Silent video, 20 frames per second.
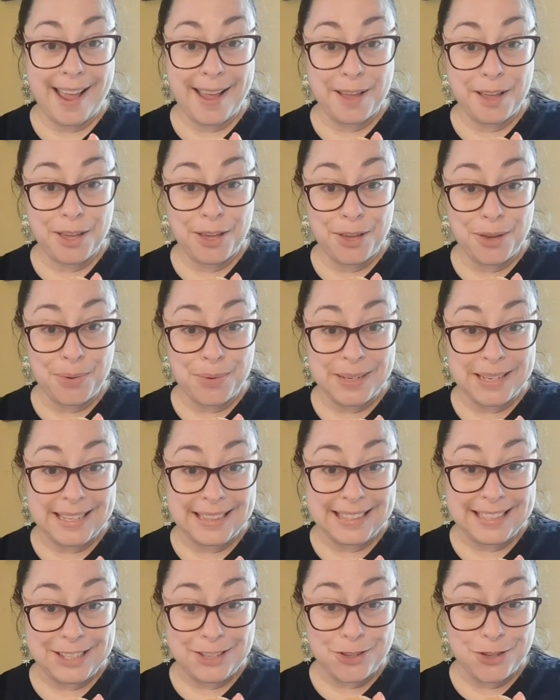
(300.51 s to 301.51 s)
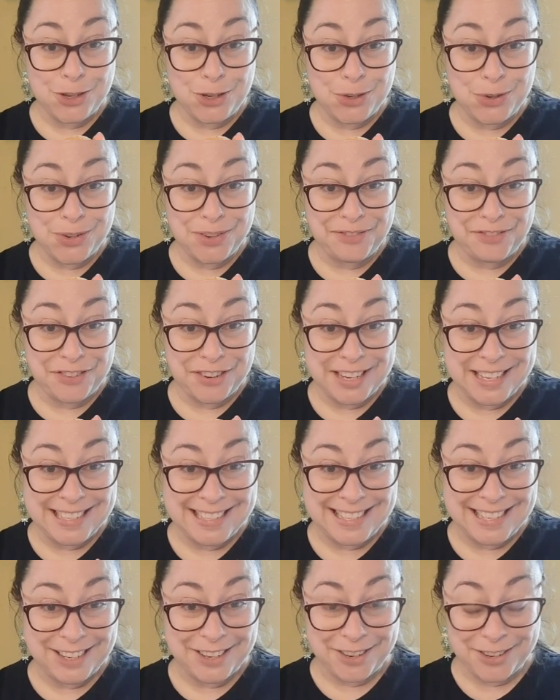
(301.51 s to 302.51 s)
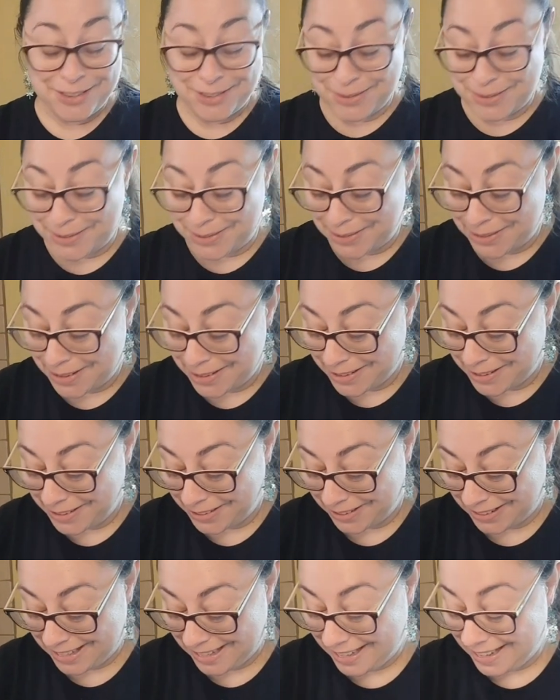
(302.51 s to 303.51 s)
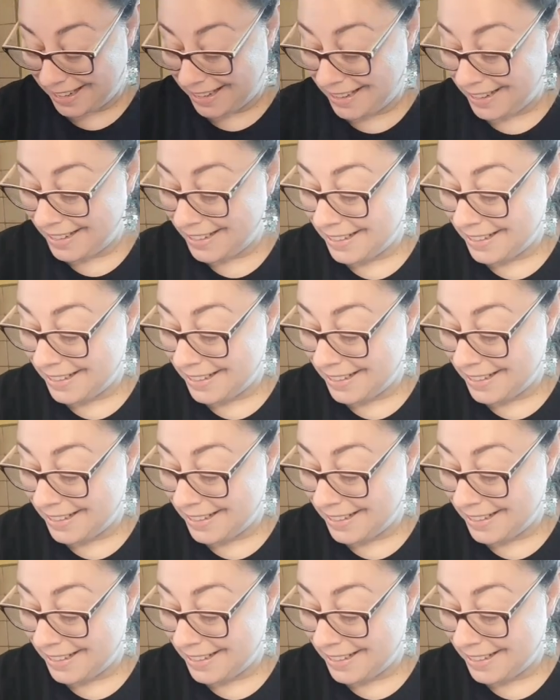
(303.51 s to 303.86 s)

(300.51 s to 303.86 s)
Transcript: a cute little gluten-free snickerdoodle cookie.